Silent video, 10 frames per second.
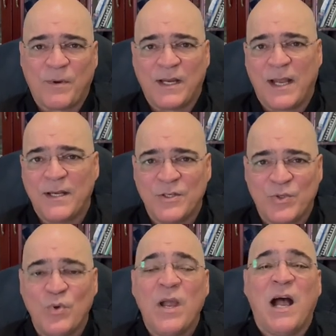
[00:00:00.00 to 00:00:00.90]
regarding
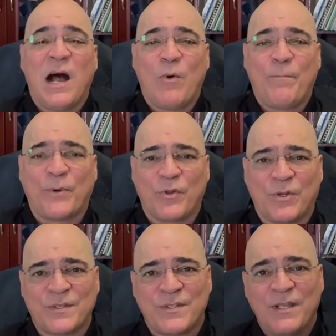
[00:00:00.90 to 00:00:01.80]
to our
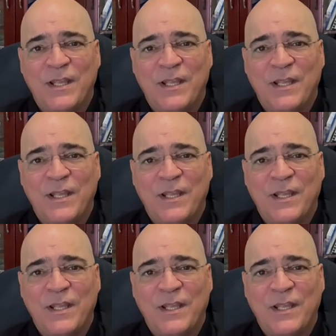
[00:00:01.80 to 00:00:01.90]
product.